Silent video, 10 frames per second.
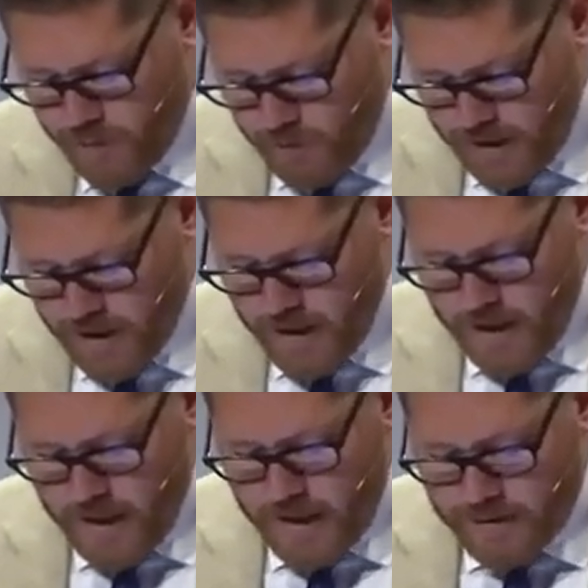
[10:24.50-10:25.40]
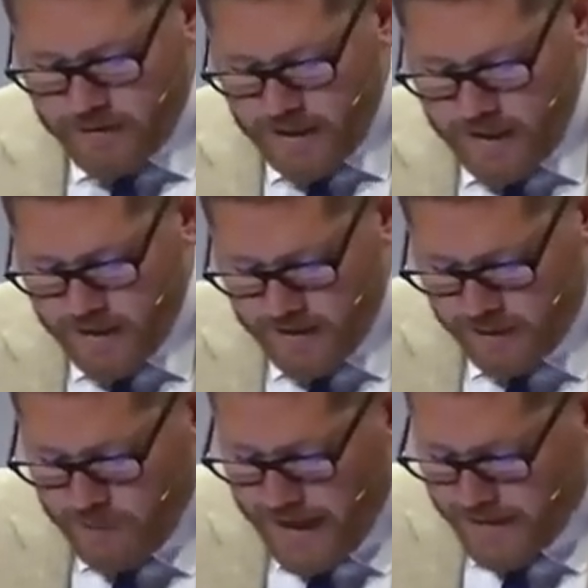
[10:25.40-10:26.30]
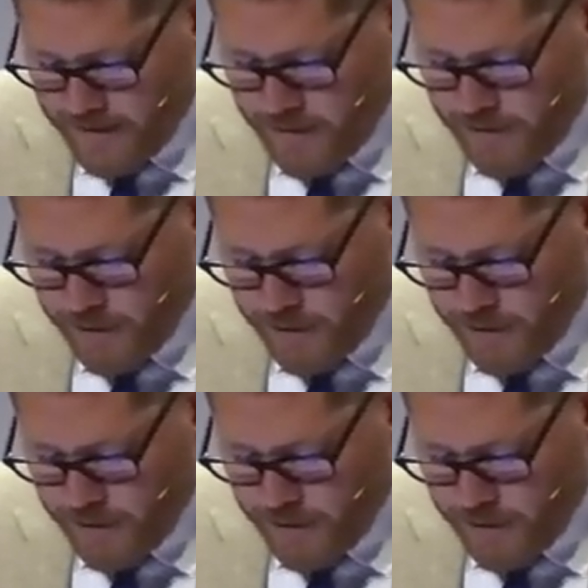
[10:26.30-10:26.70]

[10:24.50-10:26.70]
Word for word: that we see in this passage,